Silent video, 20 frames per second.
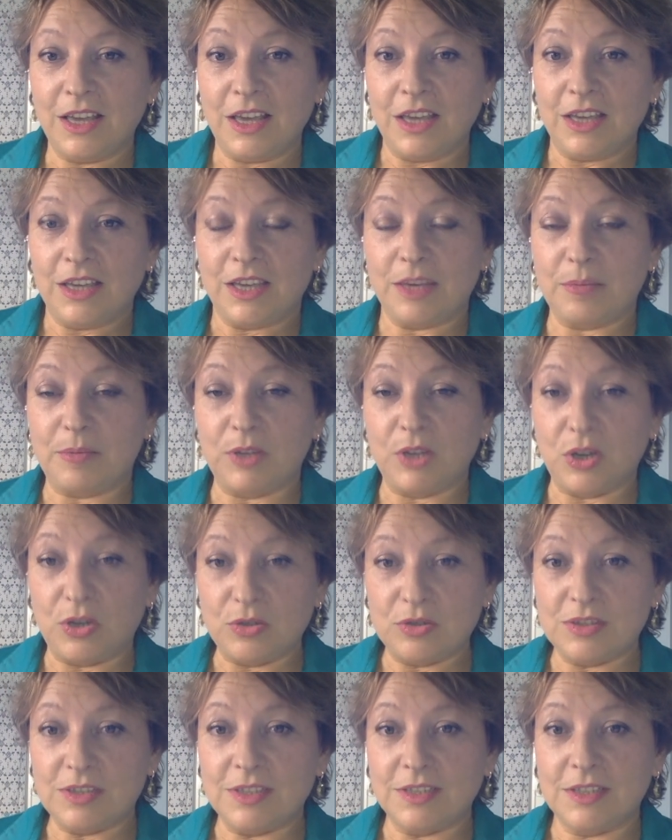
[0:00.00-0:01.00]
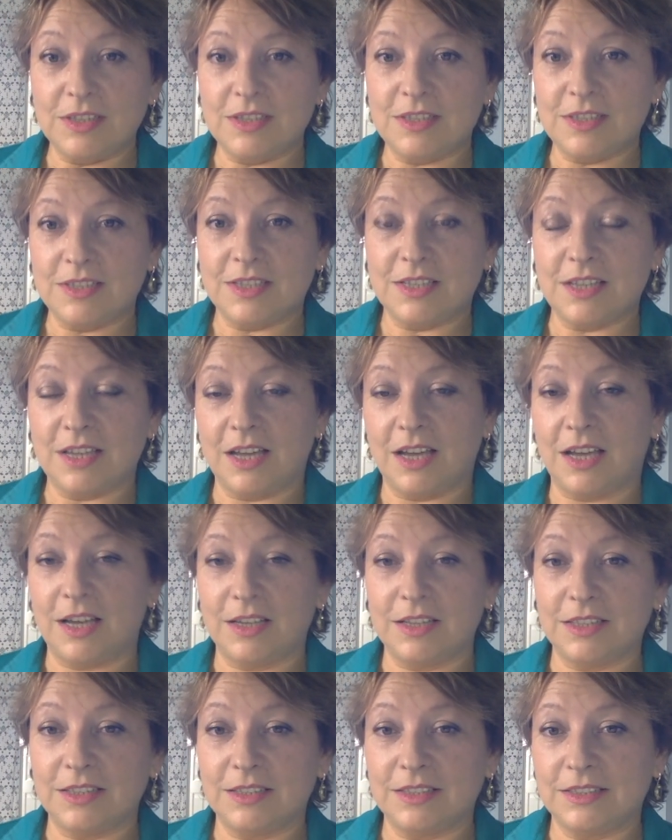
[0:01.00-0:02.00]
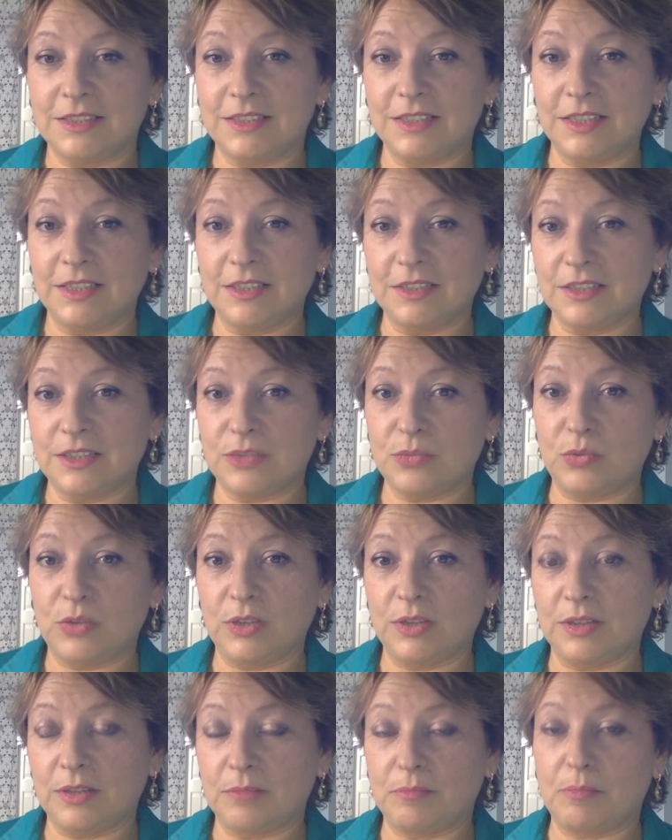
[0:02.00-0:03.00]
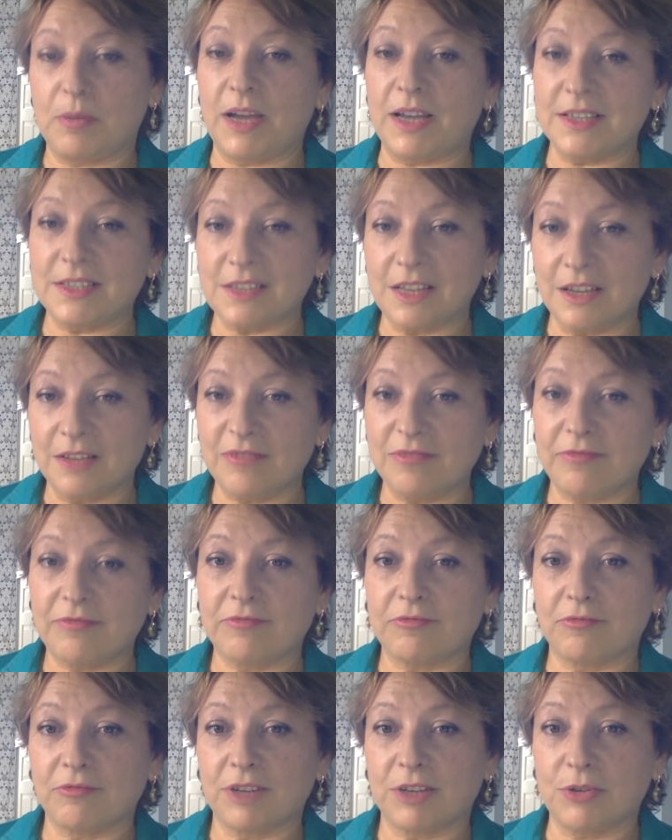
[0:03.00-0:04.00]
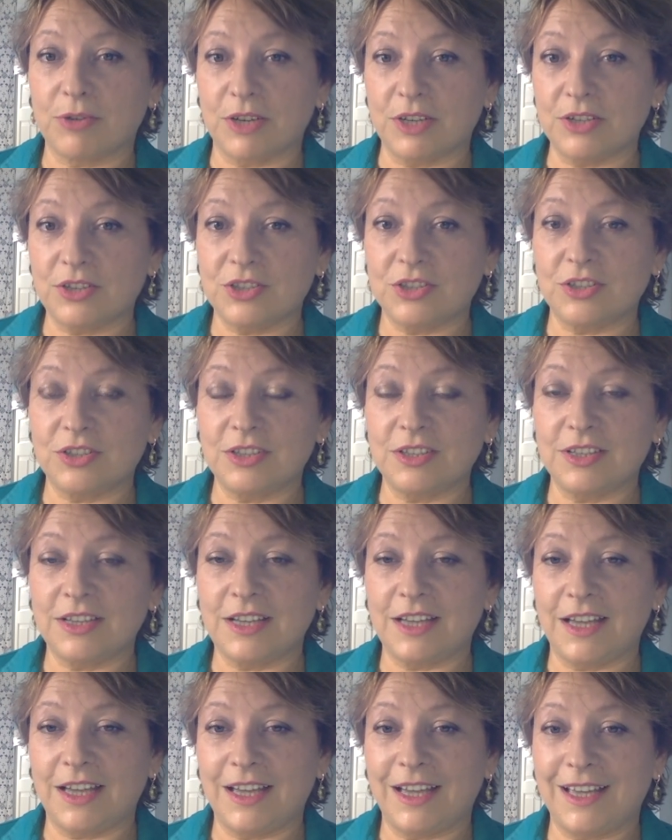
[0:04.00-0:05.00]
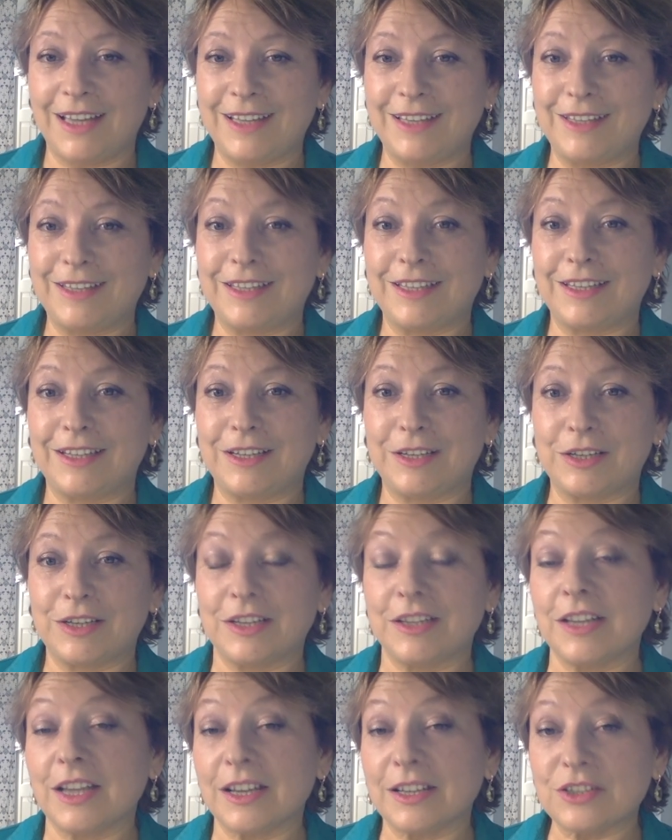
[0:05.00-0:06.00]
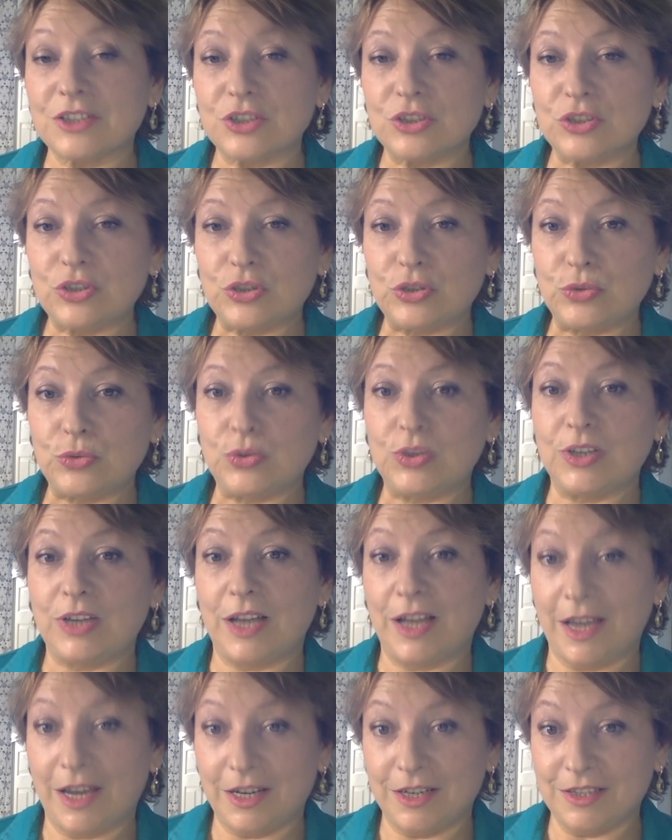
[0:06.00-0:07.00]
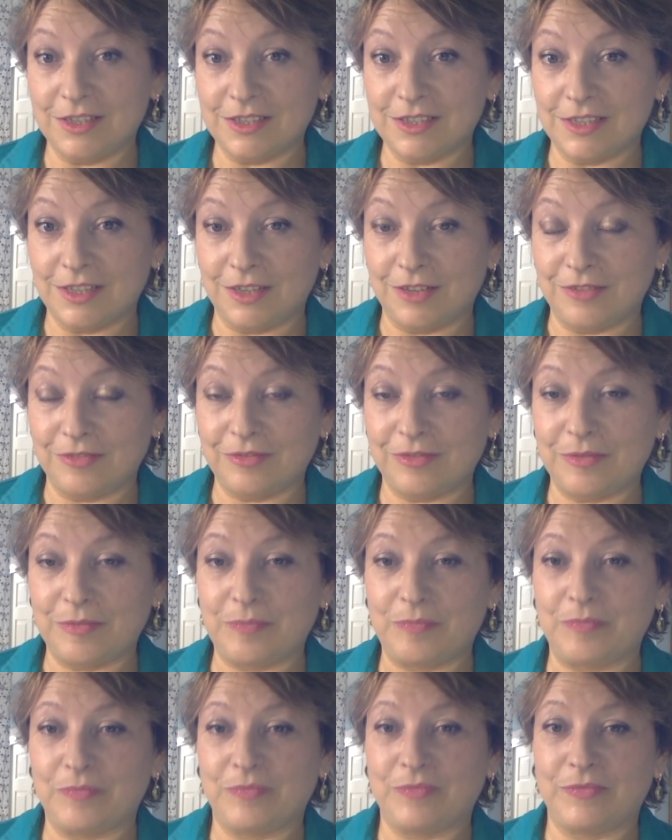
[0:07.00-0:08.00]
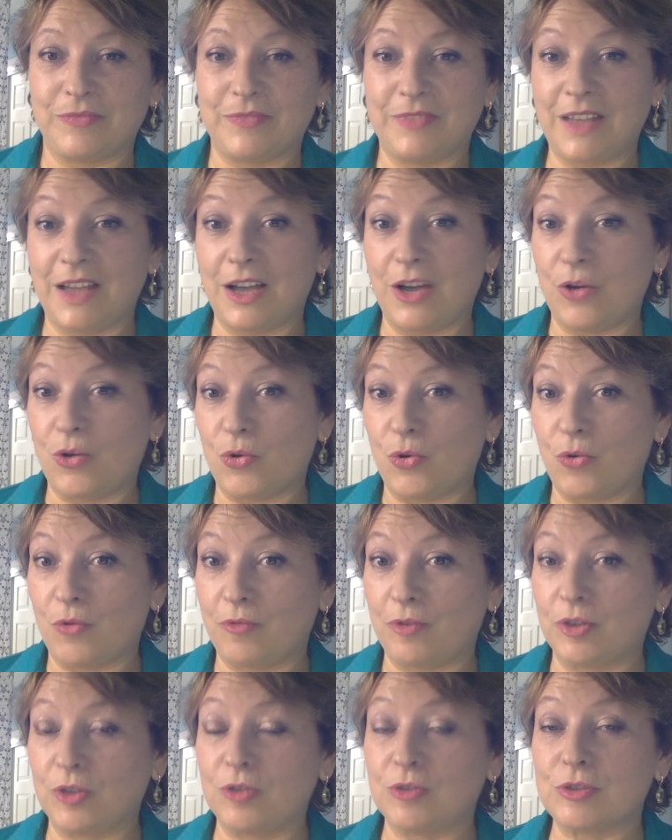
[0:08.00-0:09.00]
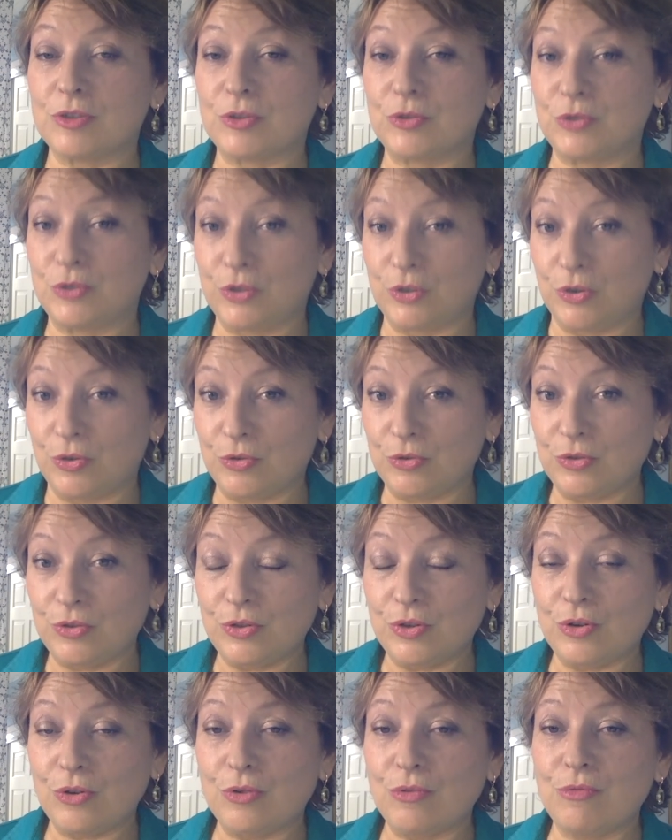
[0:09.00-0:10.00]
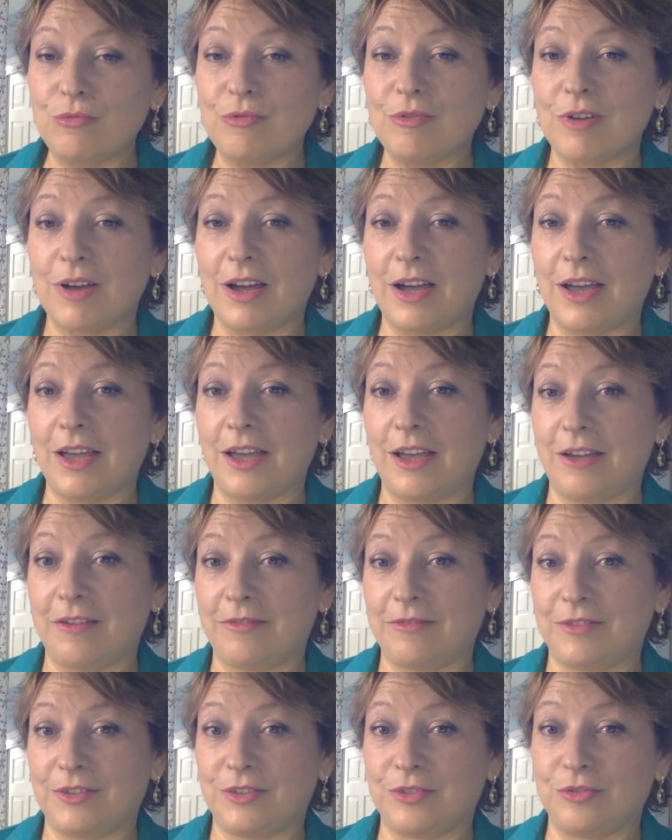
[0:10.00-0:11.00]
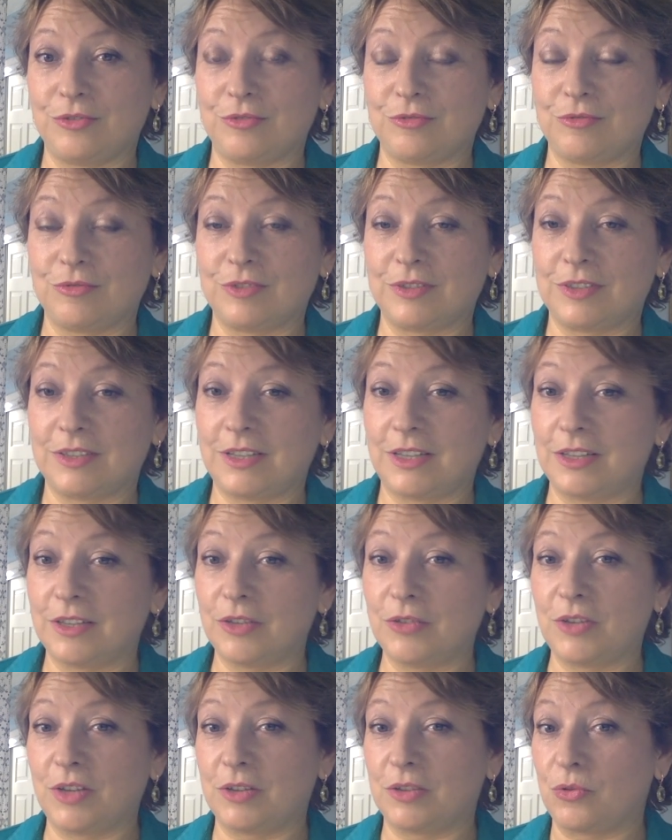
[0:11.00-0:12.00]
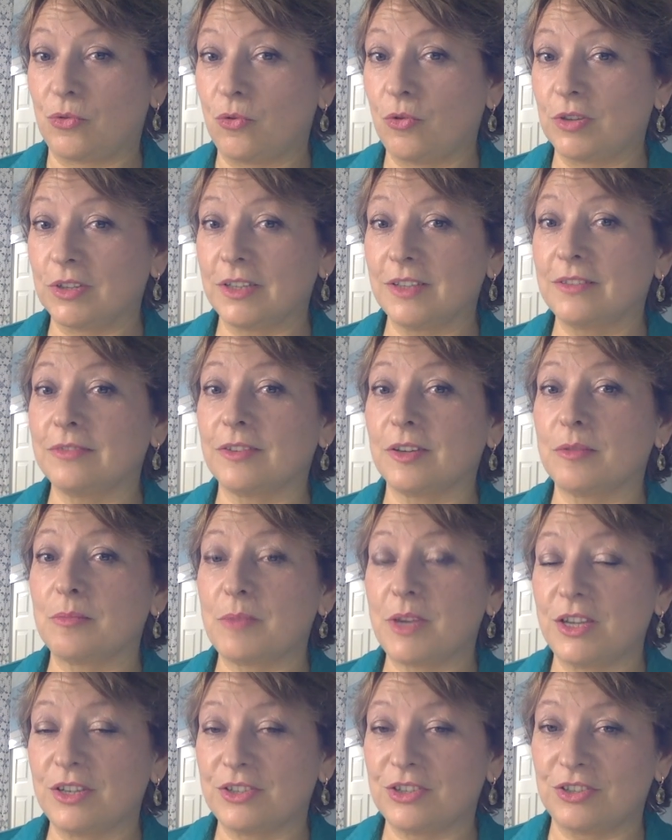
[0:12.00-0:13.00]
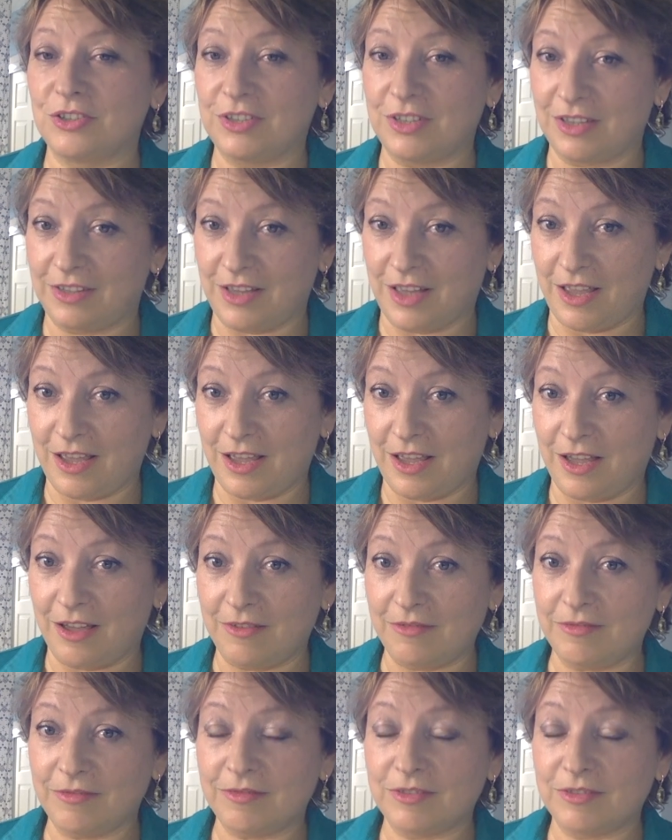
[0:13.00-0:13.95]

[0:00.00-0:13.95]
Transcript: hypnosis deals with past life regression and connection to the higher self. Now, for those who don't know, I have to tell you that all the information that I have